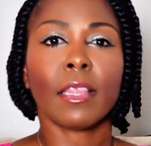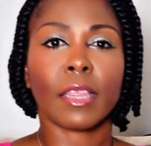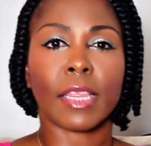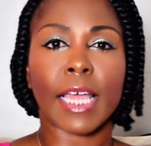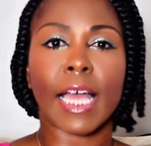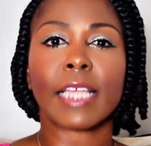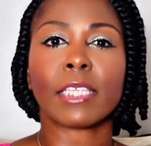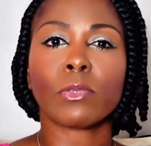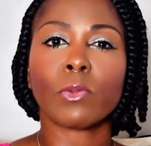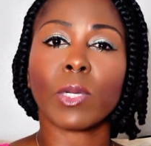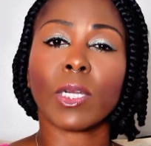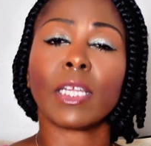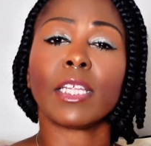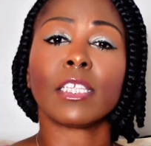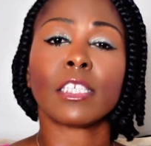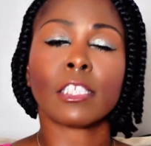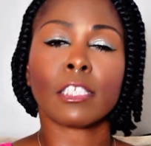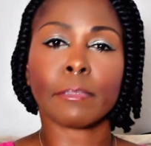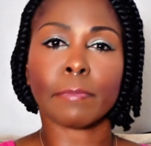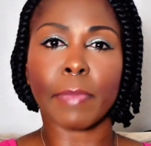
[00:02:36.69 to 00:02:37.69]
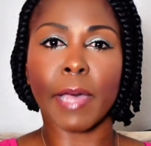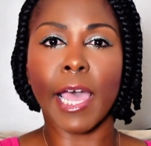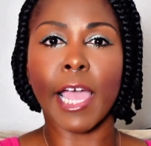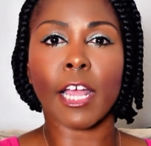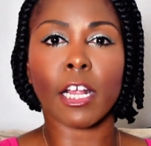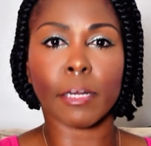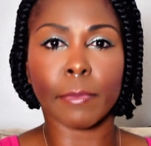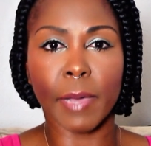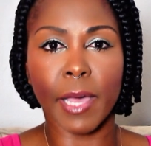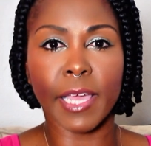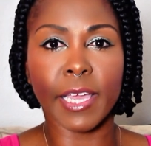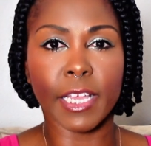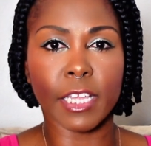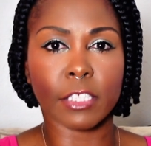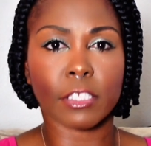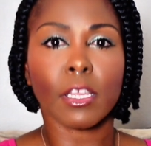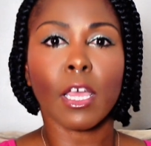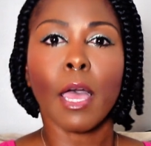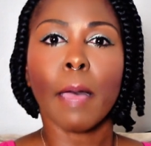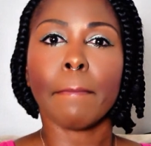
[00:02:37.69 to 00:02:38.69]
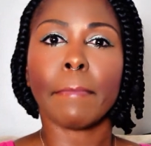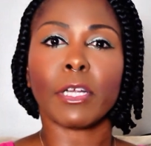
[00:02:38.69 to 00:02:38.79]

That's what an inspired by is.